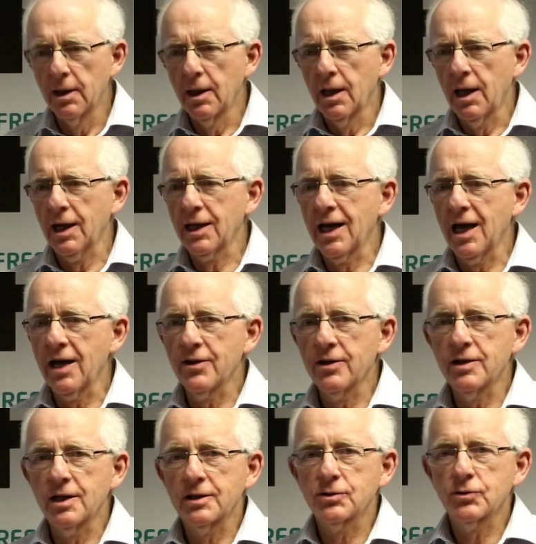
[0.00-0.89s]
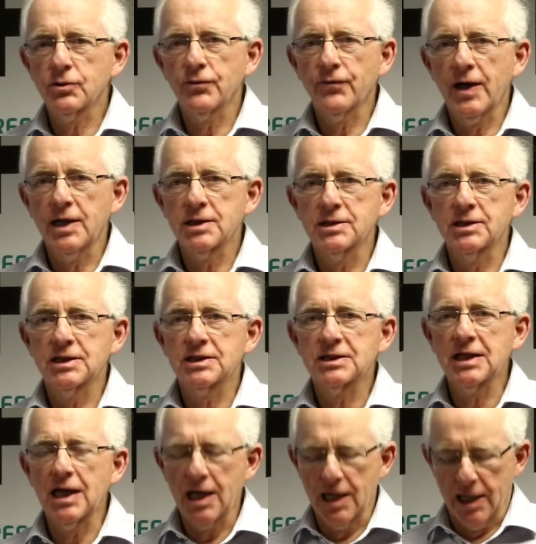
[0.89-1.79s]
I gathered that sort of as an
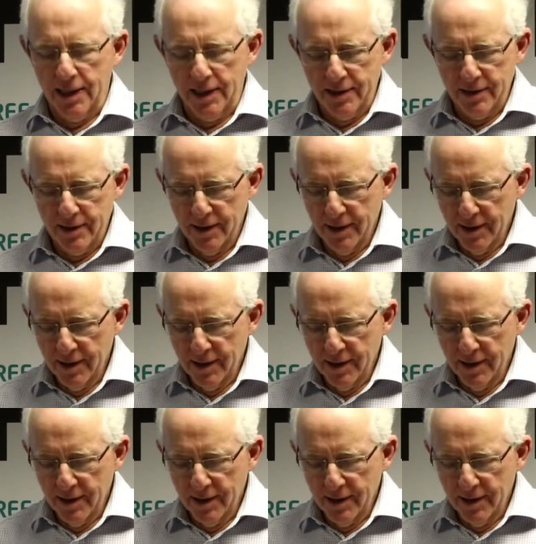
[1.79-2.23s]
aside,